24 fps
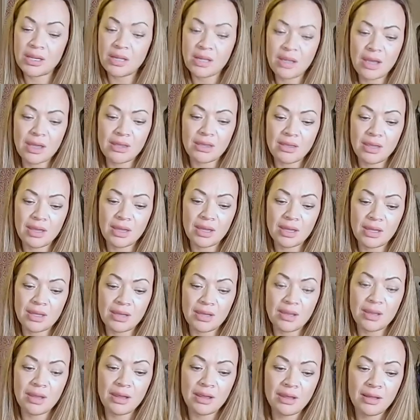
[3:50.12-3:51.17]
and
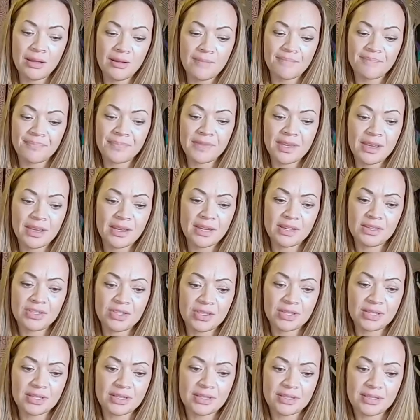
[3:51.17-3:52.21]
then gonna
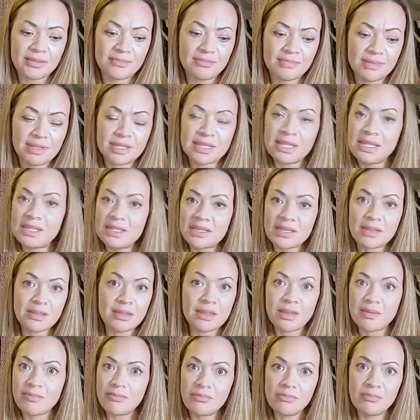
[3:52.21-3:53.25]
just season
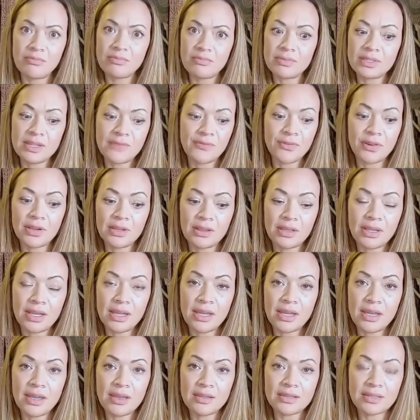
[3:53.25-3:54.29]
them
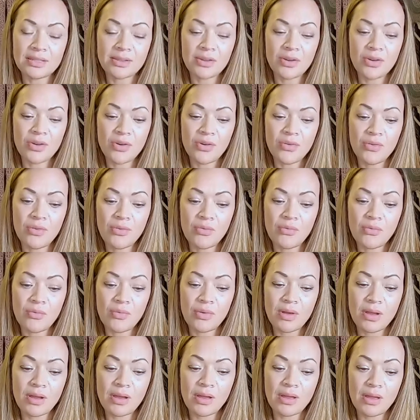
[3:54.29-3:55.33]
differently. So
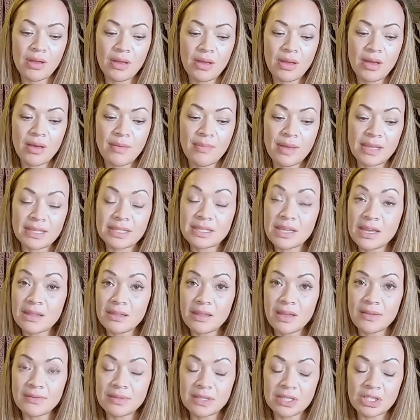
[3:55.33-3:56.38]
my son
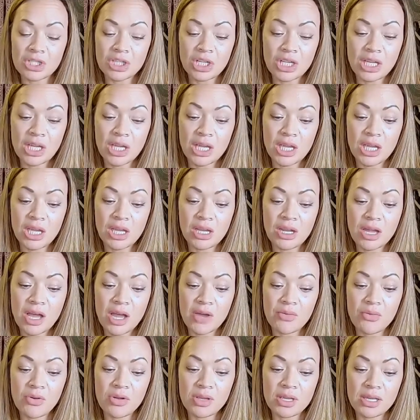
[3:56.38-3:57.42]
loves the chicken. I
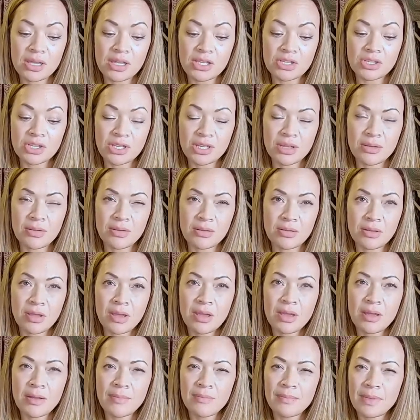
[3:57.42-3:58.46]
will eat the chicken.
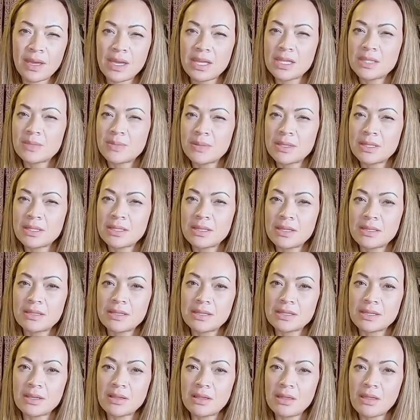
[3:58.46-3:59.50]
My husband
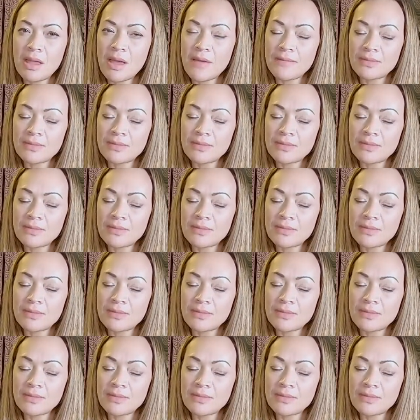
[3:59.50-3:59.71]
doesn't love